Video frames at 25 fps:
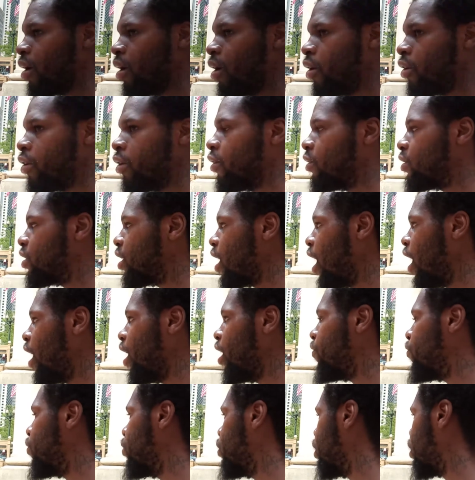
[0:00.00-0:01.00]
You'll
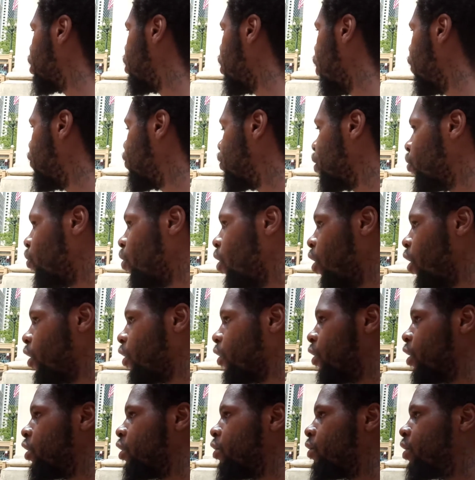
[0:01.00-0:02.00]
die if you're engulfed in water
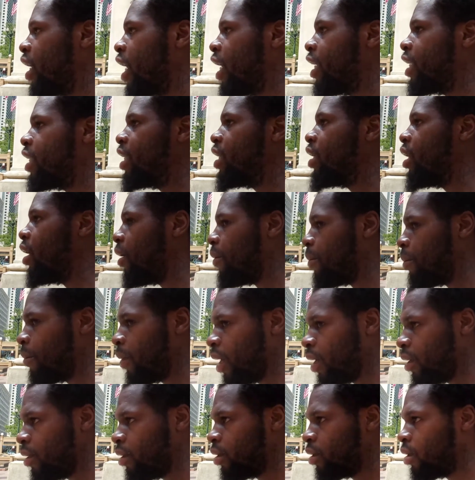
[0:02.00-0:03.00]
and you can't get up,
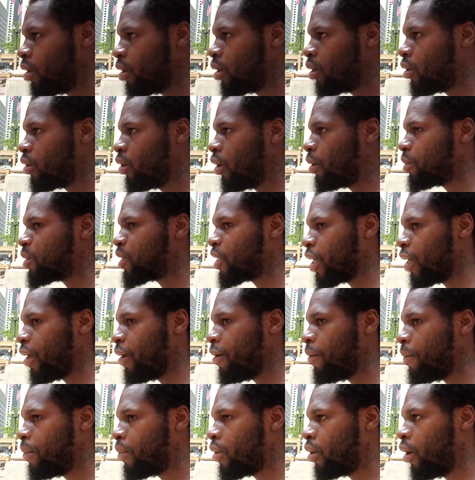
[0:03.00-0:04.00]
man. You know what I'm
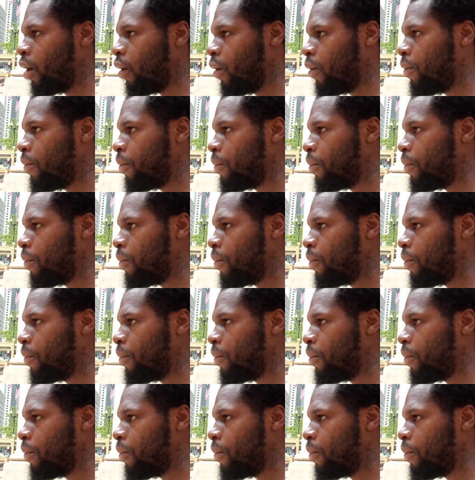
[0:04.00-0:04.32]
saying? You know.